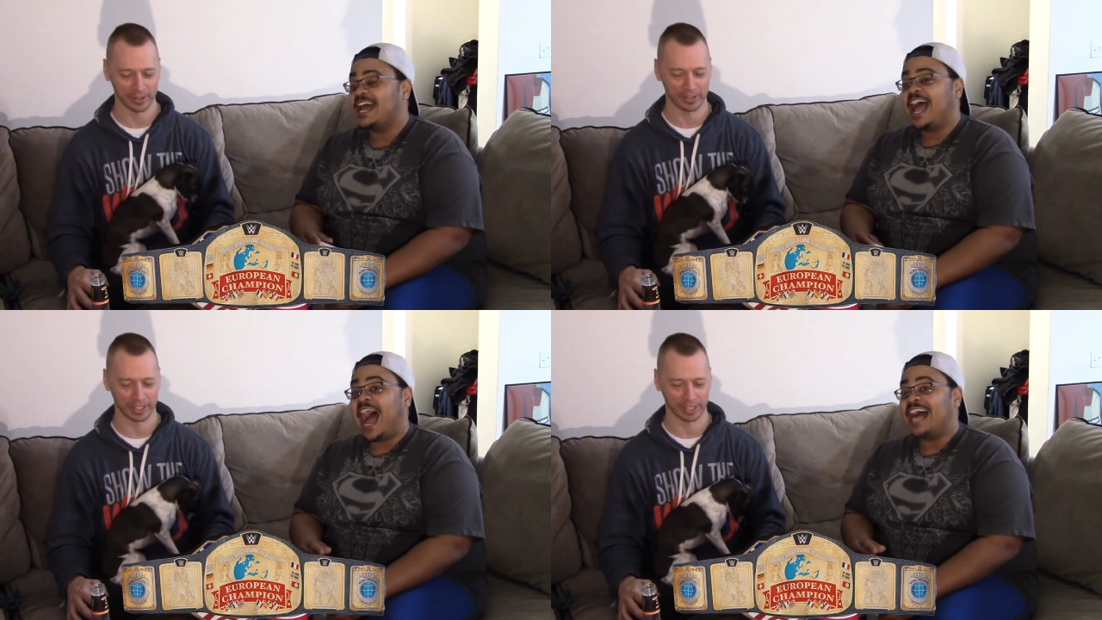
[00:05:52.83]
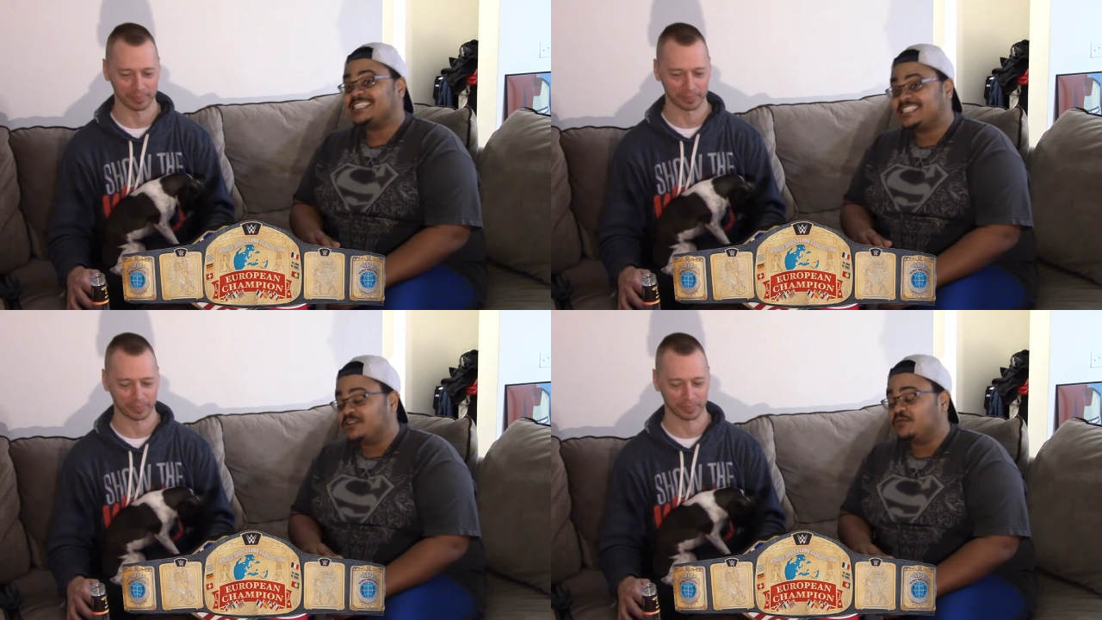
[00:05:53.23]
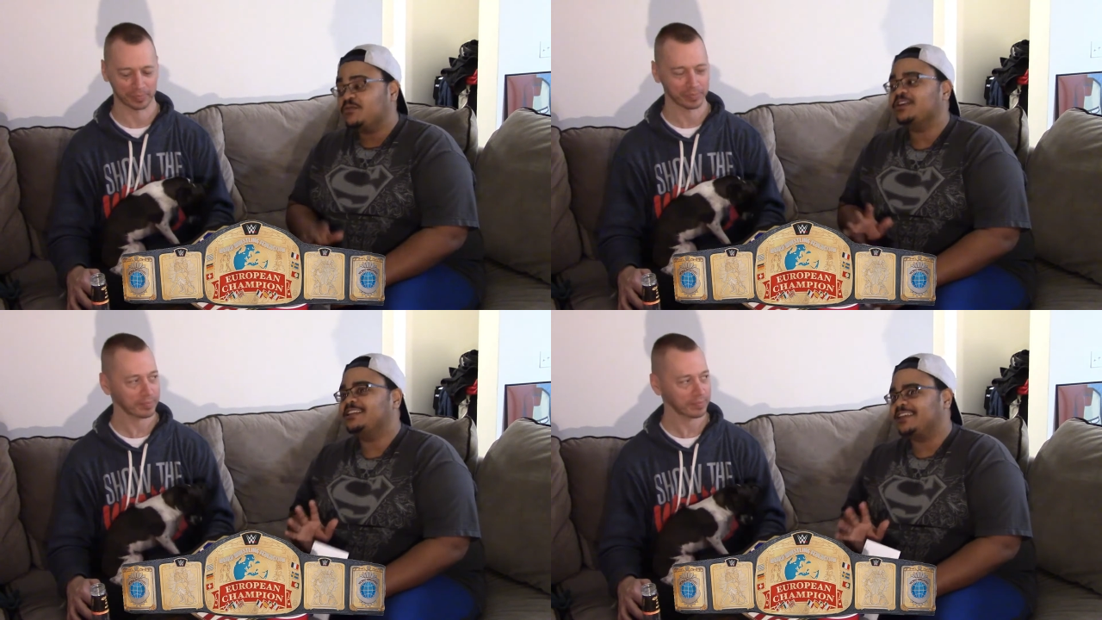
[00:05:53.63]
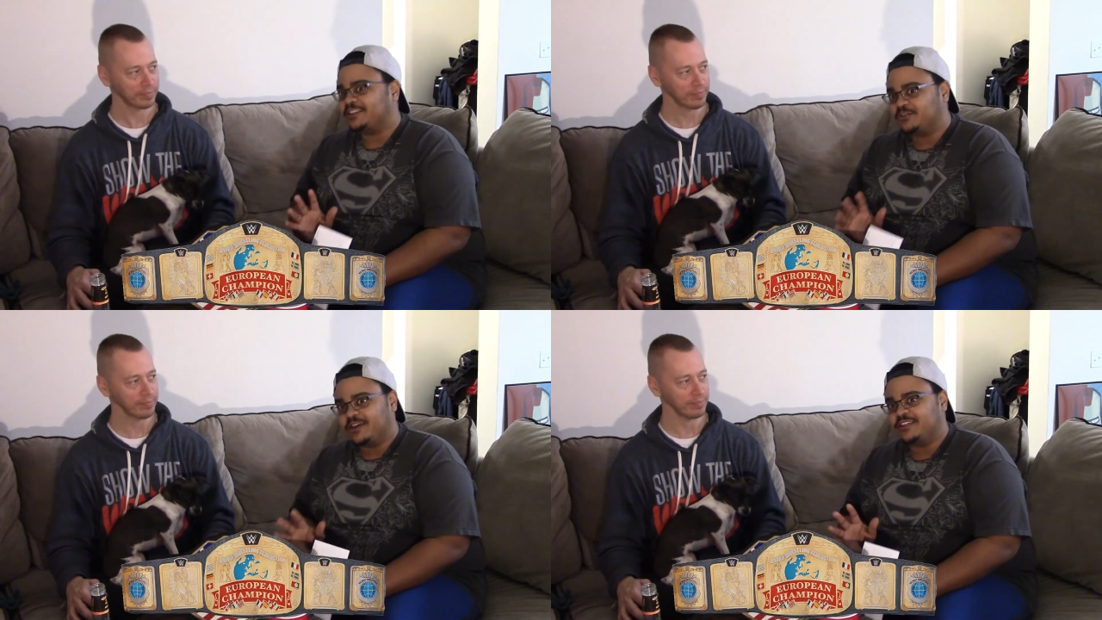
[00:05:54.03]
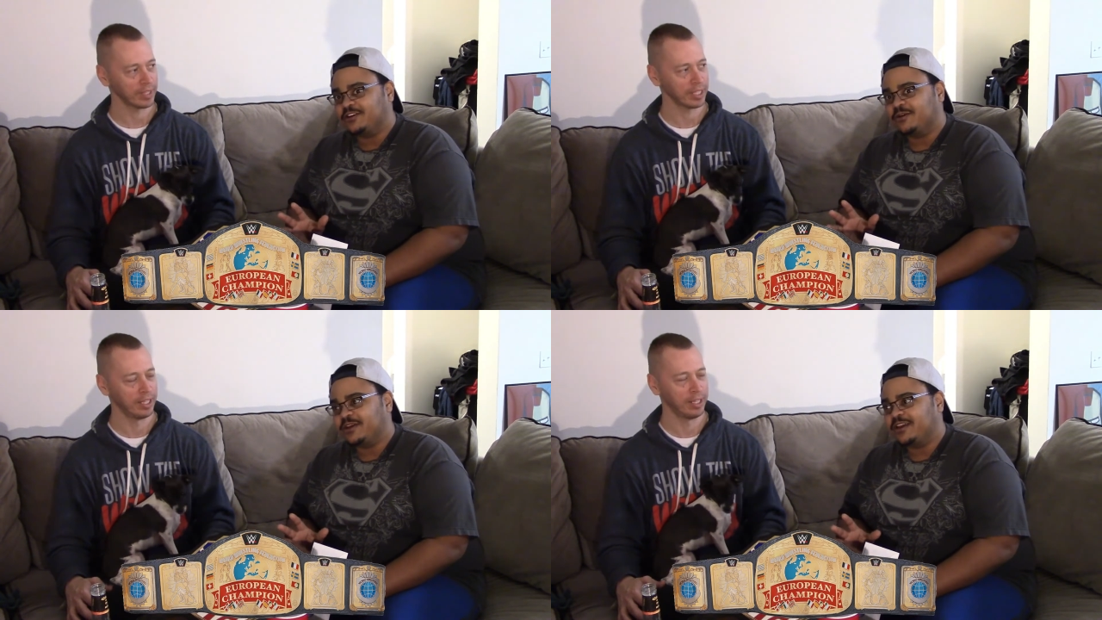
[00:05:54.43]
Speaker 1: Interesting. I still really like the way the
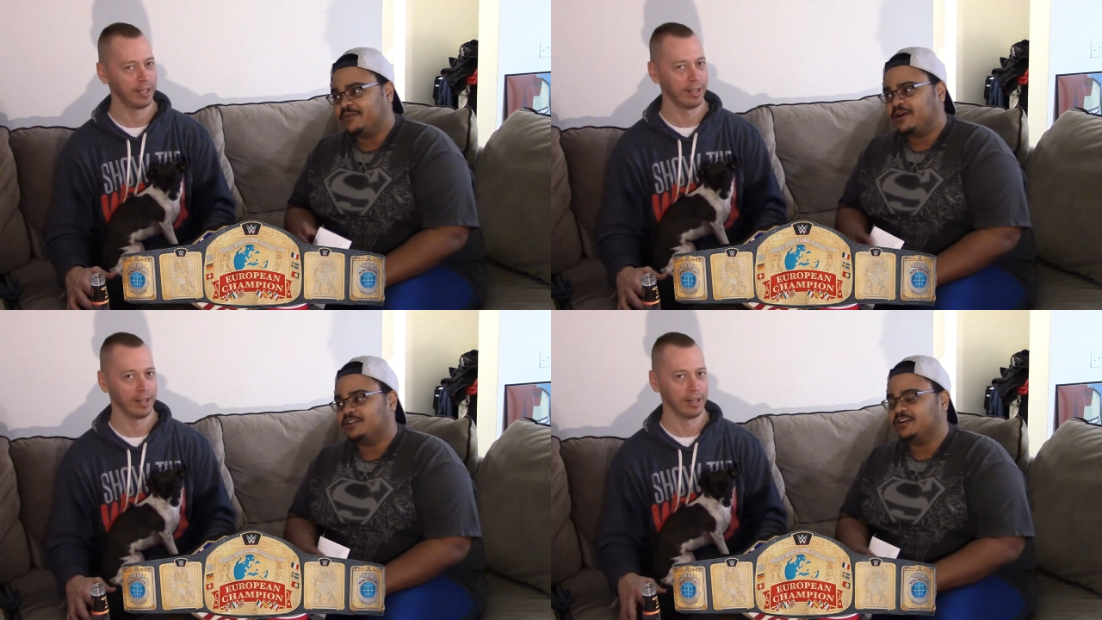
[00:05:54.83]
European belt